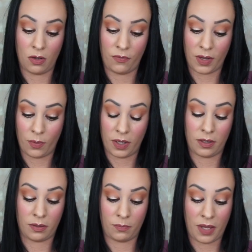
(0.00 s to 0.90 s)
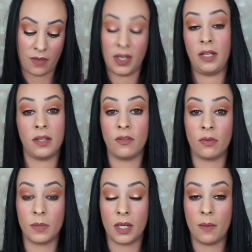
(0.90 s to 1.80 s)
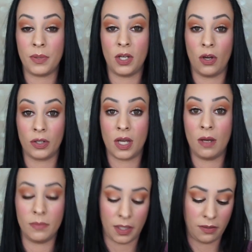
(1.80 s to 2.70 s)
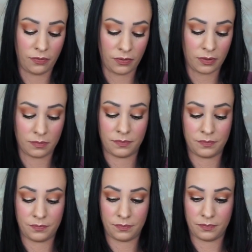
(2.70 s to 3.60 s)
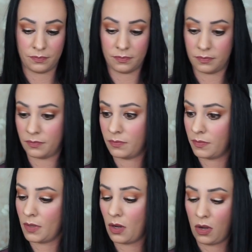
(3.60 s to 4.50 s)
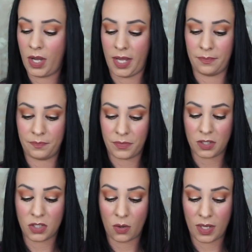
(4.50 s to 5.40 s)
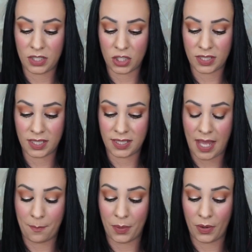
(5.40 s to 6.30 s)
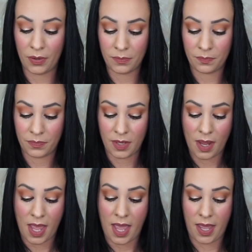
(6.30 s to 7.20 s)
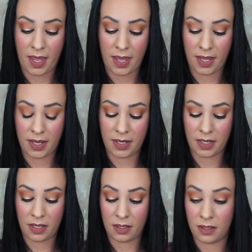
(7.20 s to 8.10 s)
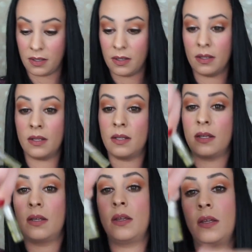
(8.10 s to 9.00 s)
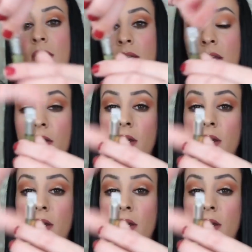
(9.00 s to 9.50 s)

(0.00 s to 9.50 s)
if I want to have anything from a company called Cum Leaf. Okay. So it's just a sample, and here